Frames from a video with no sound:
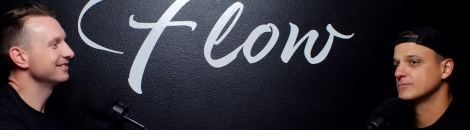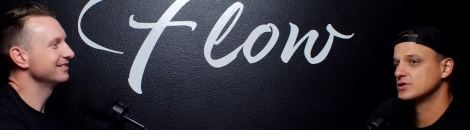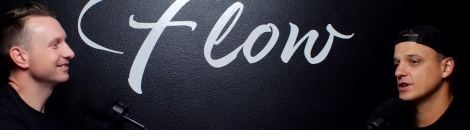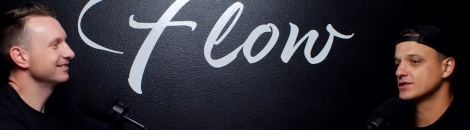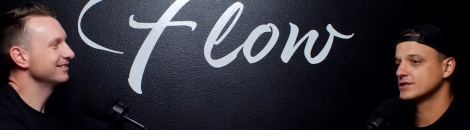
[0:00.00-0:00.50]

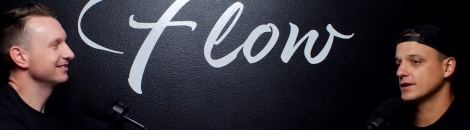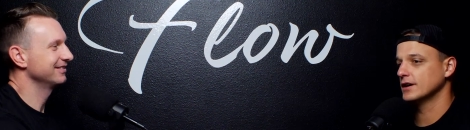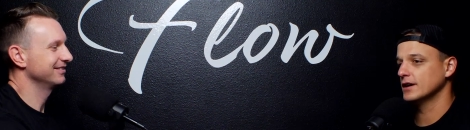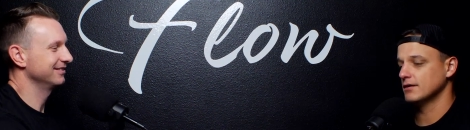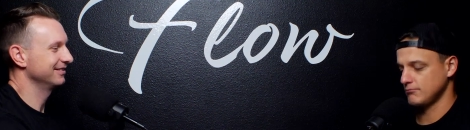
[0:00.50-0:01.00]
Speaker 1: just
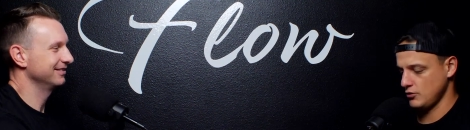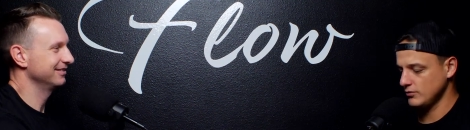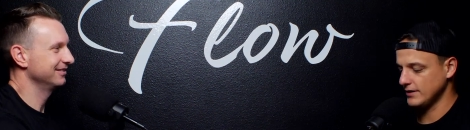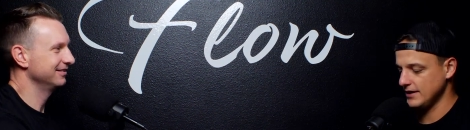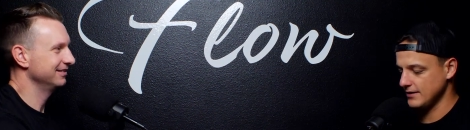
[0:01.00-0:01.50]
uh
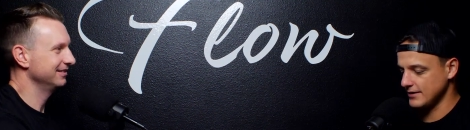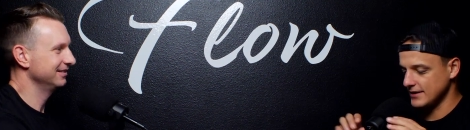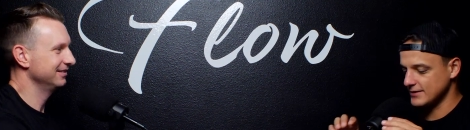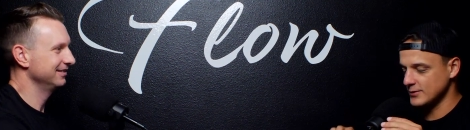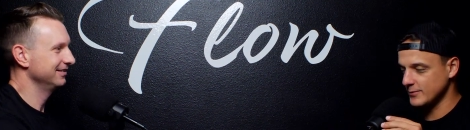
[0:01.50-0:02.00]
oh, I hit it.
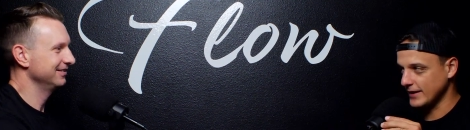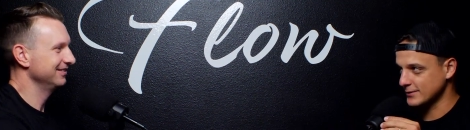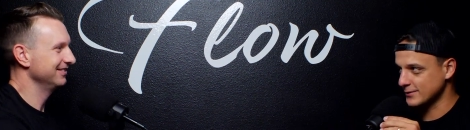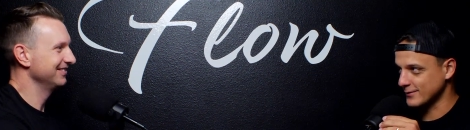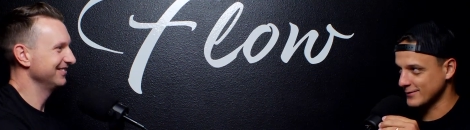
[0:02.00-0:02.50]
These new
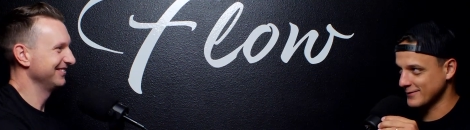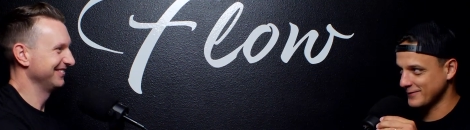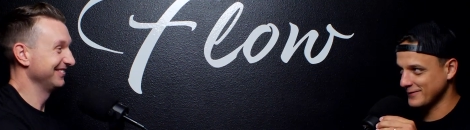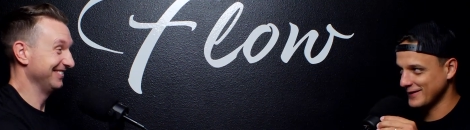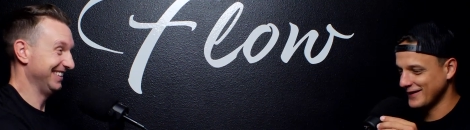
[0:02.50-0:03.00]
mics are
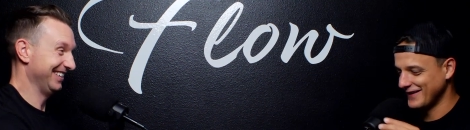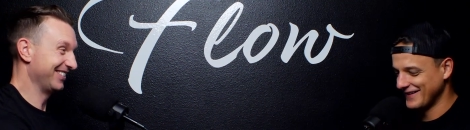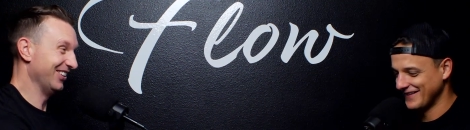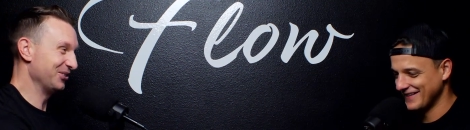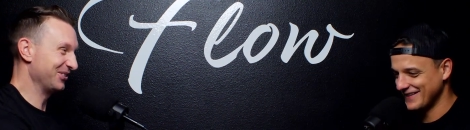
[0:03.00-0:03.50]
they're
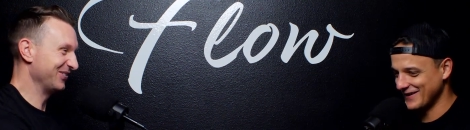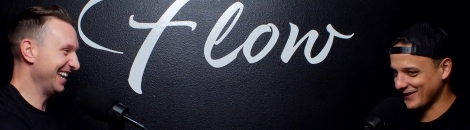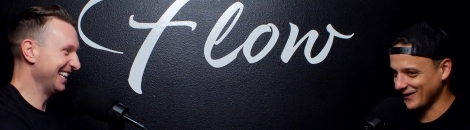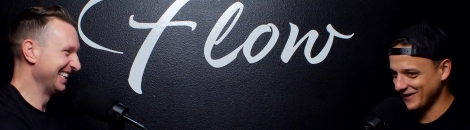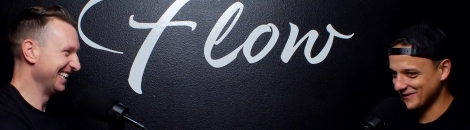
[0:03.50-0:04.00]
close.
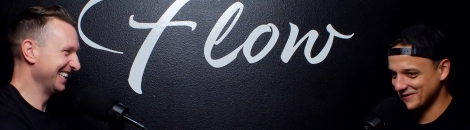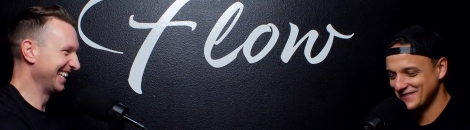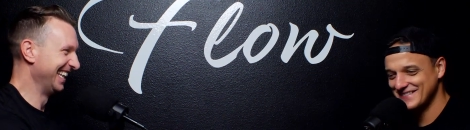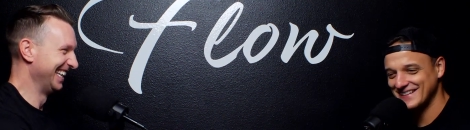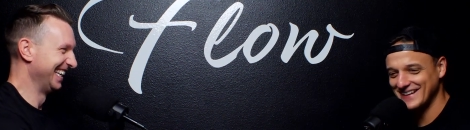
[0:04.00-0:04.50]
They're man.
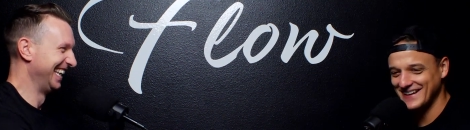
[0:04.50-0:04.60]
close. They're,